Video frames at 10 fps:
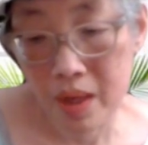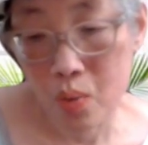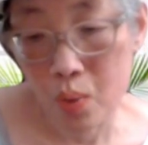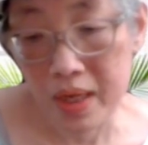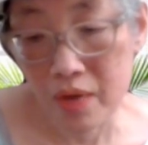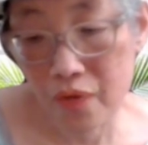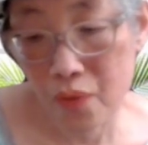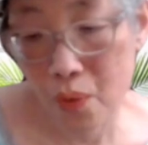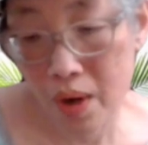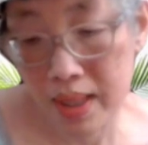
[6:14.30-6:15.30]
week
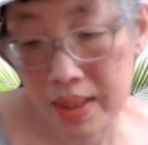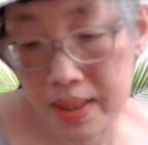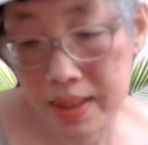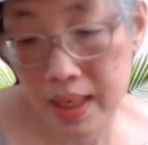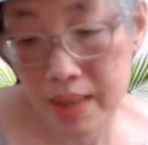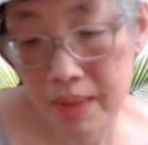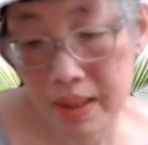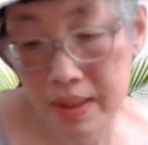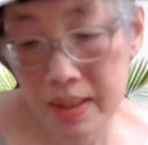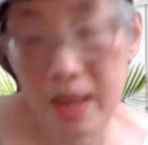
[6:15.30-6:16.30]
4
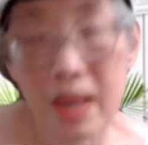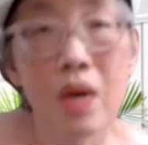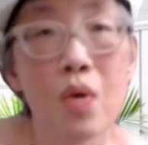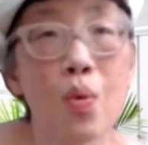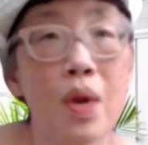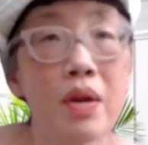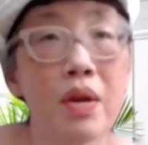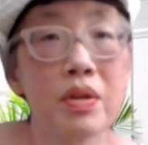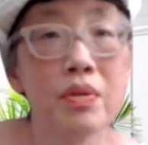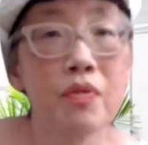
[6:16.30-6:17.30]
assignment where
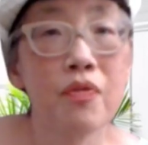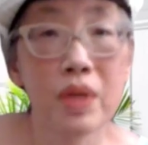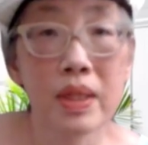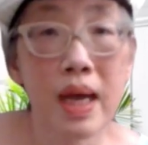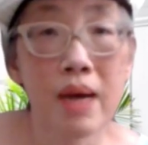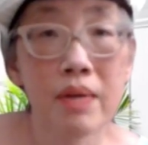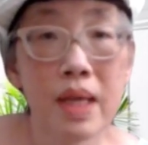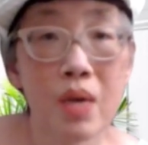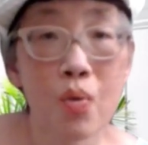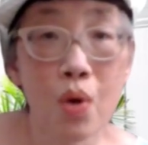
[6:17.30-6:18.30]
you fill out
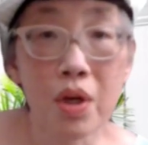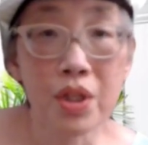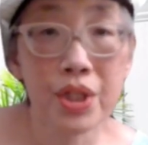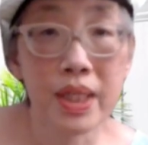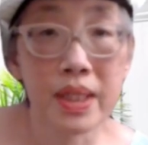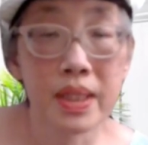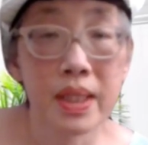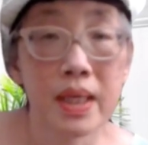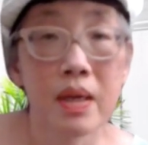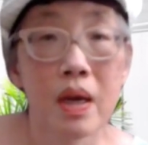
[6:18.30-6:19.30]
a worksheet
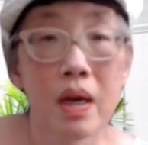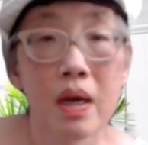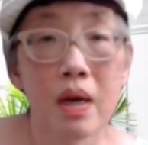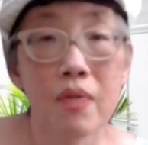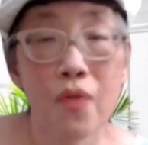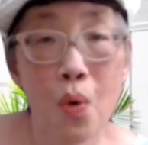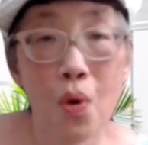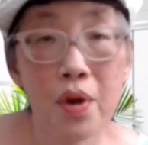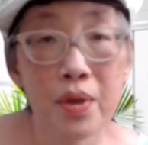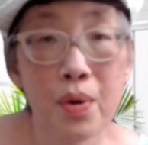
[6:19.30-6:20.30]
for
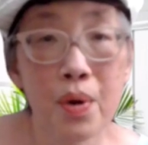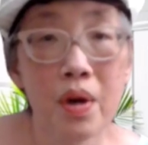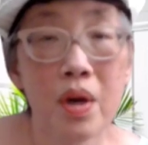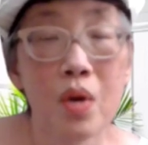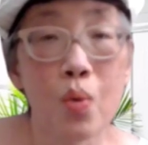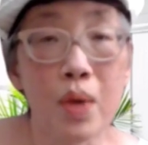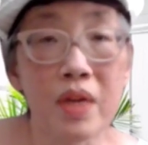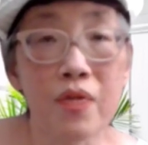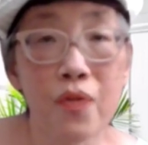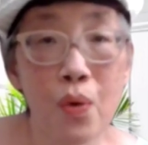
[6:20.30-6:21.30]
your week
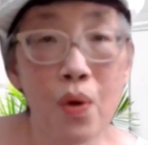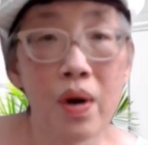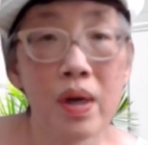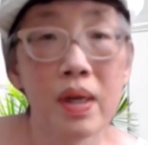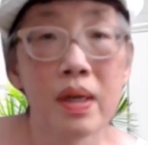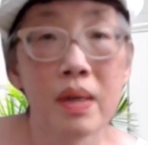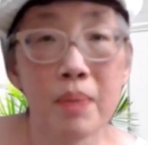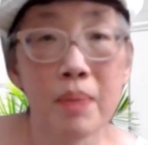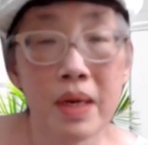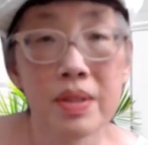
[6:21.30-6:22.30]
4
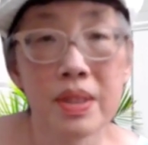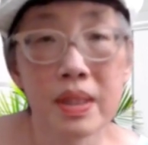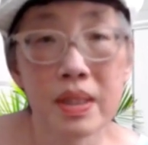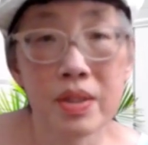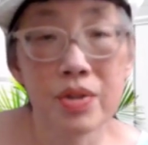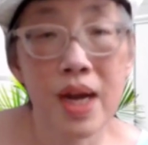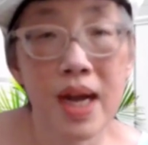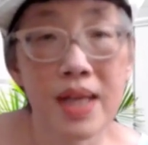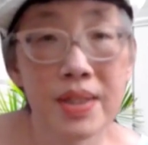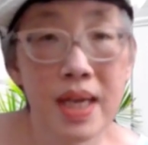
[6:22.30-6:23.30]
comparison
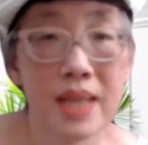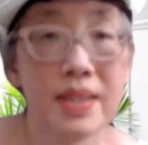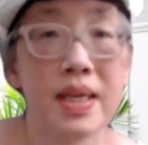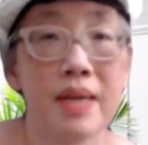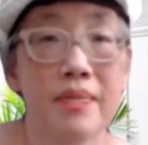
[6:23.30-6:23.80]
contrast essay.